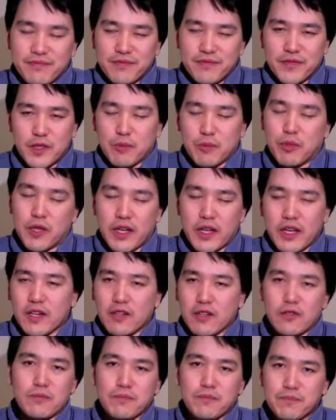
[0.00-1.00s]
To
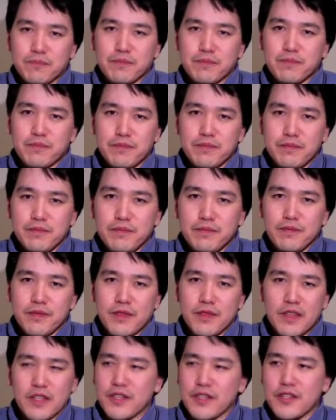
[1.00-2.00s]
Plato,
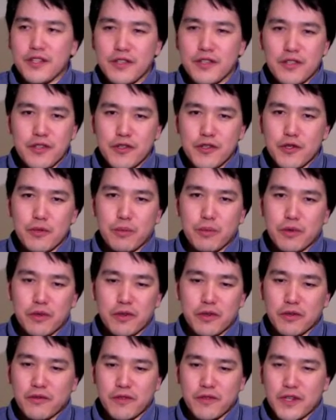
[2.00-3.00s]
this is the
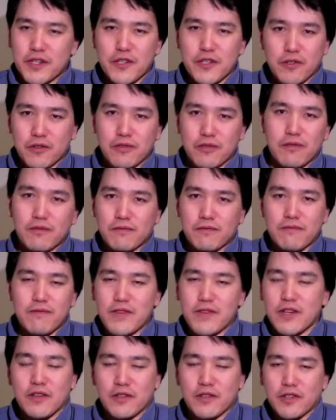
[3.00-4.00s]
superficial,
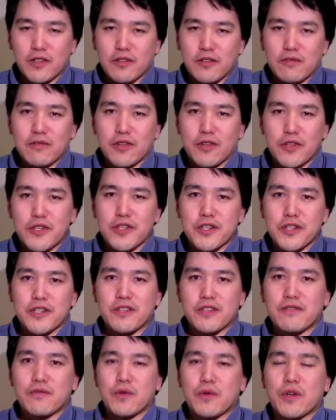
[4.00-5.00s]
version
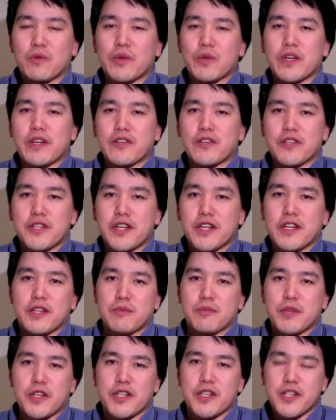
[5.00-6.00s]
of what we understand to
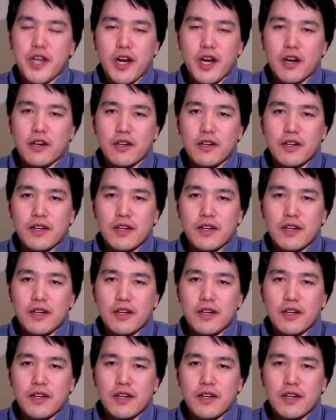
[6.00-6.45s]
be a chair.